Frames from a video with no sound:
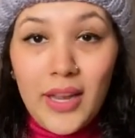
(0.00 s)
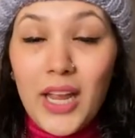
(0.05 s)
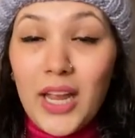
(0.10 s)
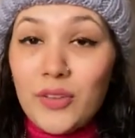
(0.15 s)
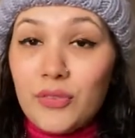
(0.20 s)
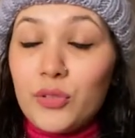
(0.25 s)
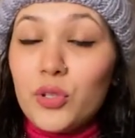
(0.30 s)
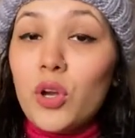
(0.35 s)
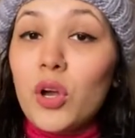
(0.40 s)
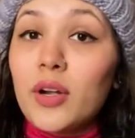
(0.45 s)

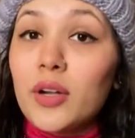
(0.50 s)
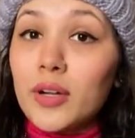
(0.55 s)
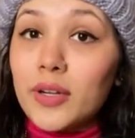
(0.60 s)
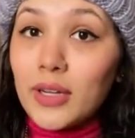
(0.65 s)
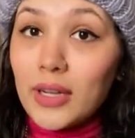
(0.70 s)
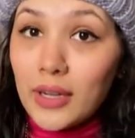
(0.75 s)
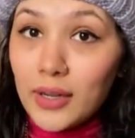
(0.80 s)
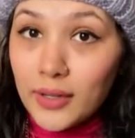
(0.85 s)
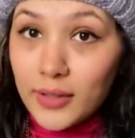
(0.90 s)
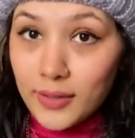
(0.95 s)
If your
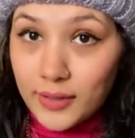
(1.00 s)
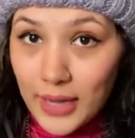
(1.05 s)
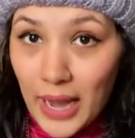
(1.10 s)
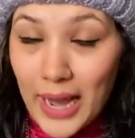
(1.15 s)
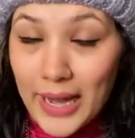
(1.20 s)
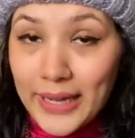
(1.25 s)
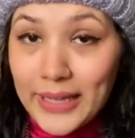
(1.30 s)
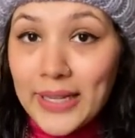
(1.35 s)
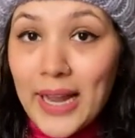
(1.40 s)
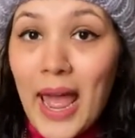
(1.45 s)

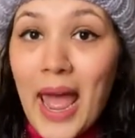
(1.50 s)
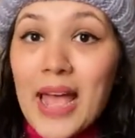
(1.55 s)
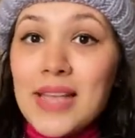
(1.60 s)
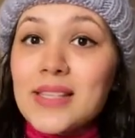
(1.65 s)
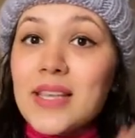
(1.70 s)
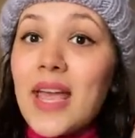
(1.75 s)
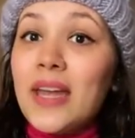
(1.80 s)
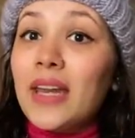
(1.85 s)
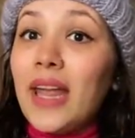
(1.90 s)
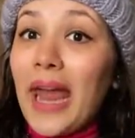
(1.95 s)
diet has
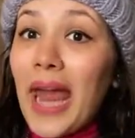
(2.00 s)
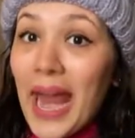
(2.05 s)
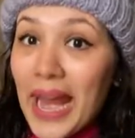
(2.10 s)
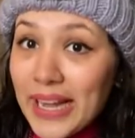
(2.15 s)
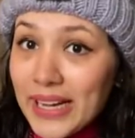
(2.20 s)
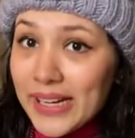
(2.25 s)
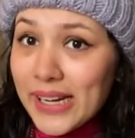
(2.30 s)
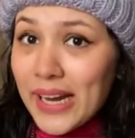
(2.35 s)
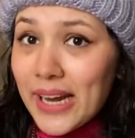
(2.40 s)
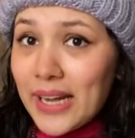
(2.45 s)
an
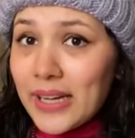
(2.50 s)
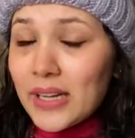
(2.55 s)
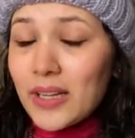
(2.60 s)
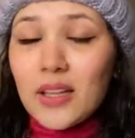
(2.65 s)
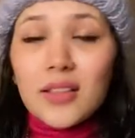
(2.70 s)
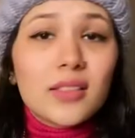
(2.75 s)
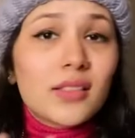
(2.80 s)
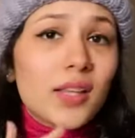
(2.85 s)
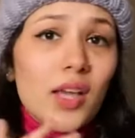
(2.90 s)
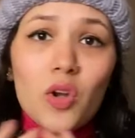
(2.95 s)
end date,
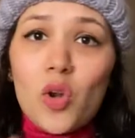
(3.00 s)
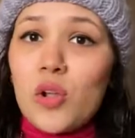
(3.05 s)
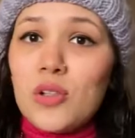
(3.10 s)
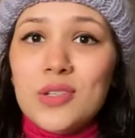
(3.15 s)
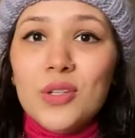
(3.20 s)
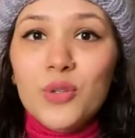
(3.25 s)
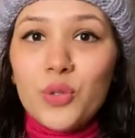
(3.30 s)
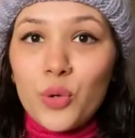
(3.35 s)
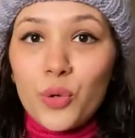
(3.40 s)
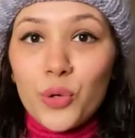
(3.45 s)
then
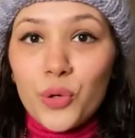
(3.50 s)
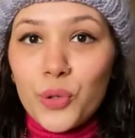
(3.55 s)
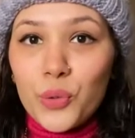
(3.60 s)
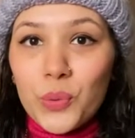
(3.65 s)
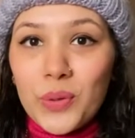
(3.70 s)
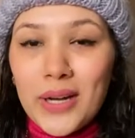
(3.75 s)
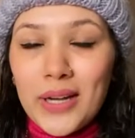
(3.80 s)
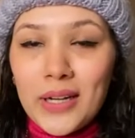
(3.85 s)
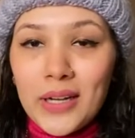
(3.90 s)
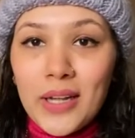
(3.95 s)
also don't do
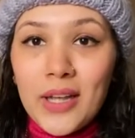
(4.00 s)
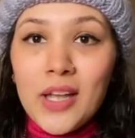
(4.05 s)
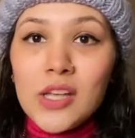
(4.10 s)
it.